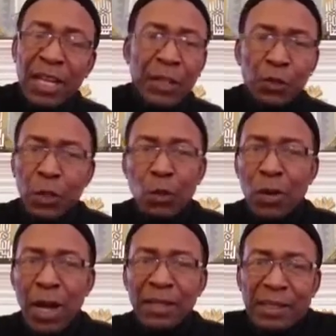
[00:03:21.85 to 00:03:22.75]
And so the
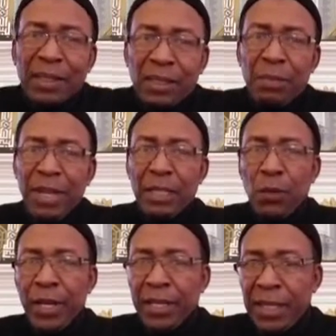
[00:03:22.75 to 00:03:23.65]
Quran still remains the
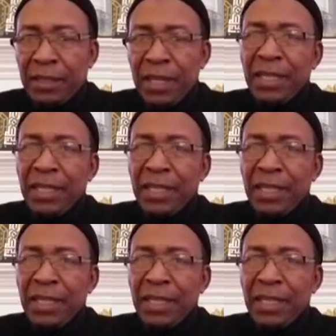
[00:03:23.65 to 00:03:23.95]
way it is.